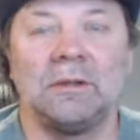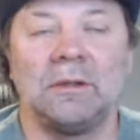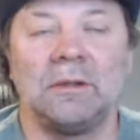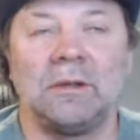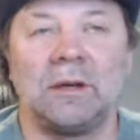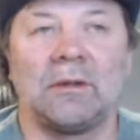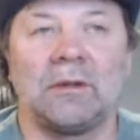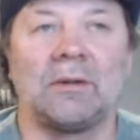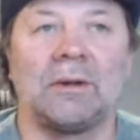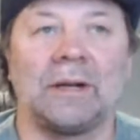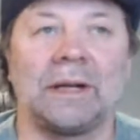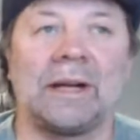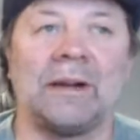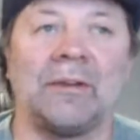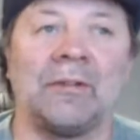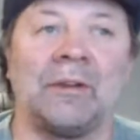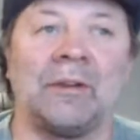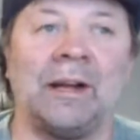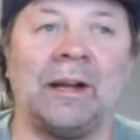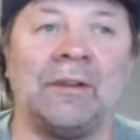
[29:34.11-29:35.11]
Although I
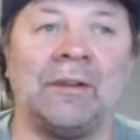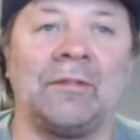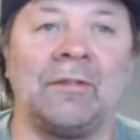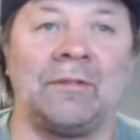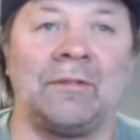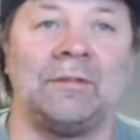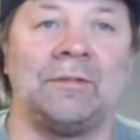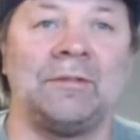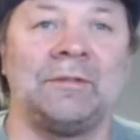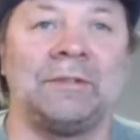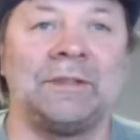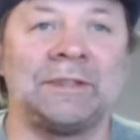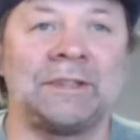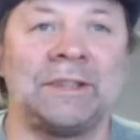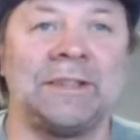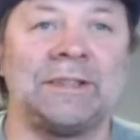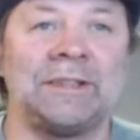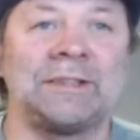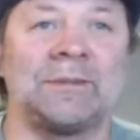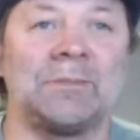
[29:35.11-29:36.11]
gotta say, I've
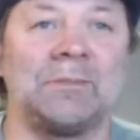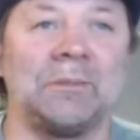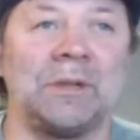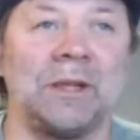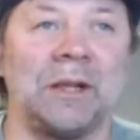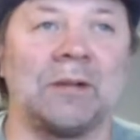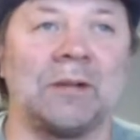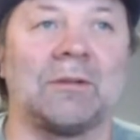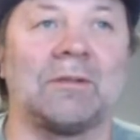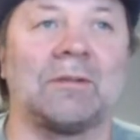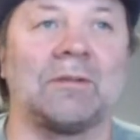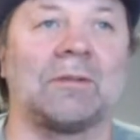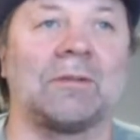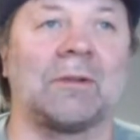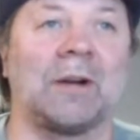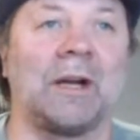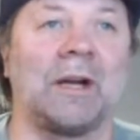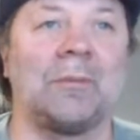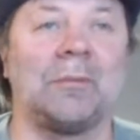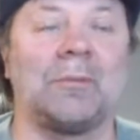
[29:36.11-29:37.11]
seen some yellow
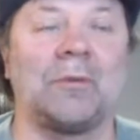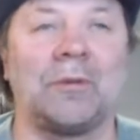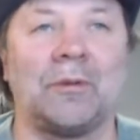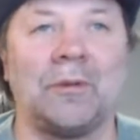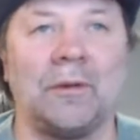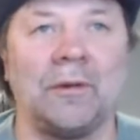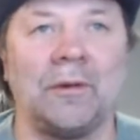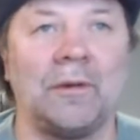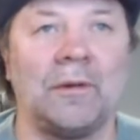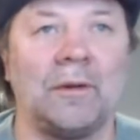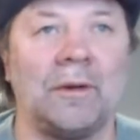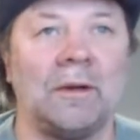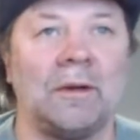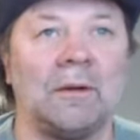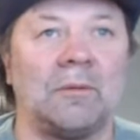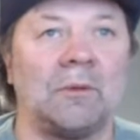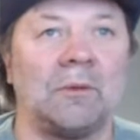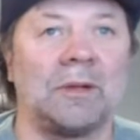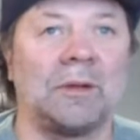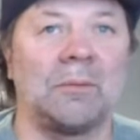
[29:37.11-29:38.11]
frames
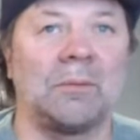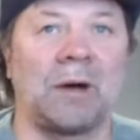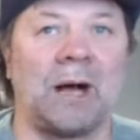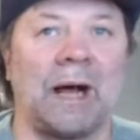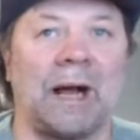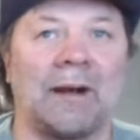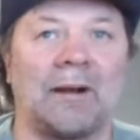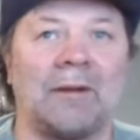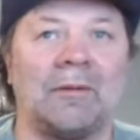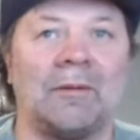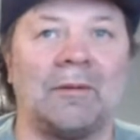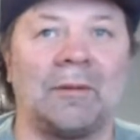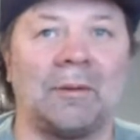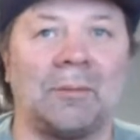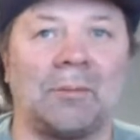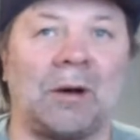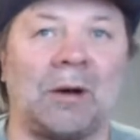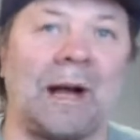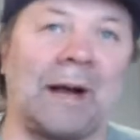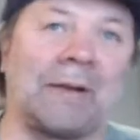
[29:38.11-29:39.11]
with the
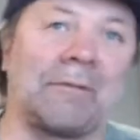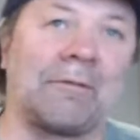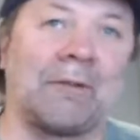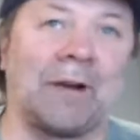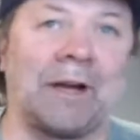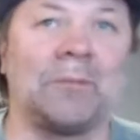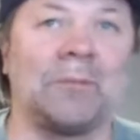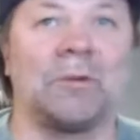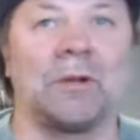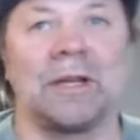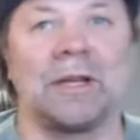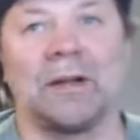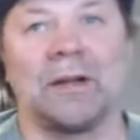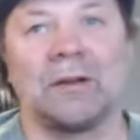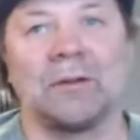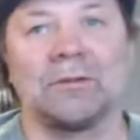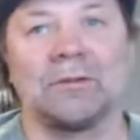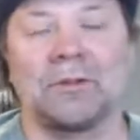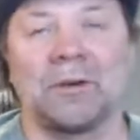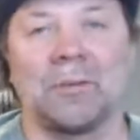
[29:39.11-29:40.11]
black frame with the
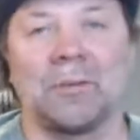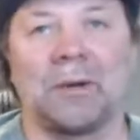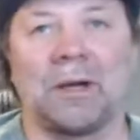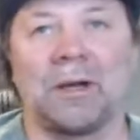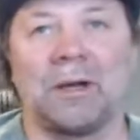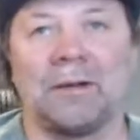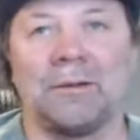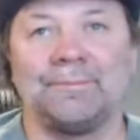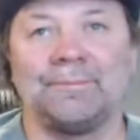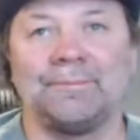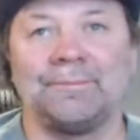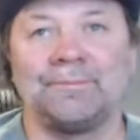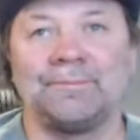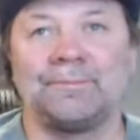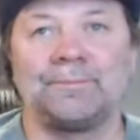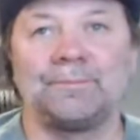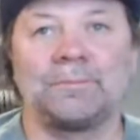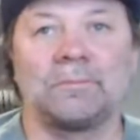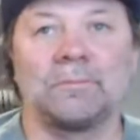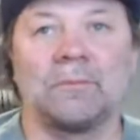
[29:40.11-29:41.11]
yellow trim on it.
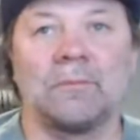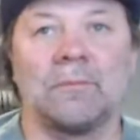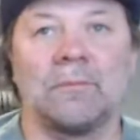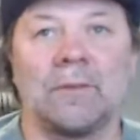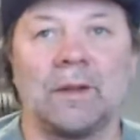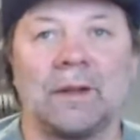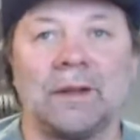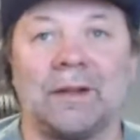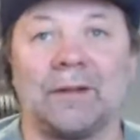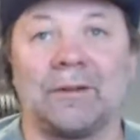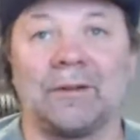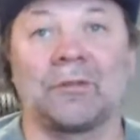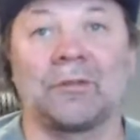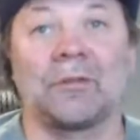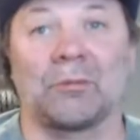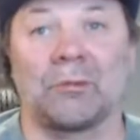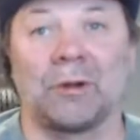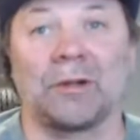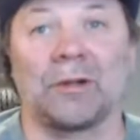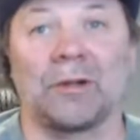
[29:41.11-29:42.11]
That
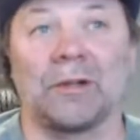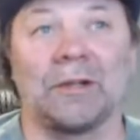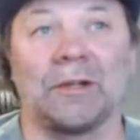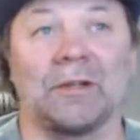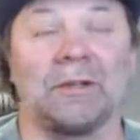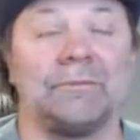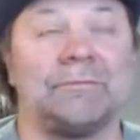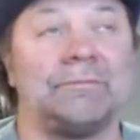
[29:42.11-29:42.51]
looks really good.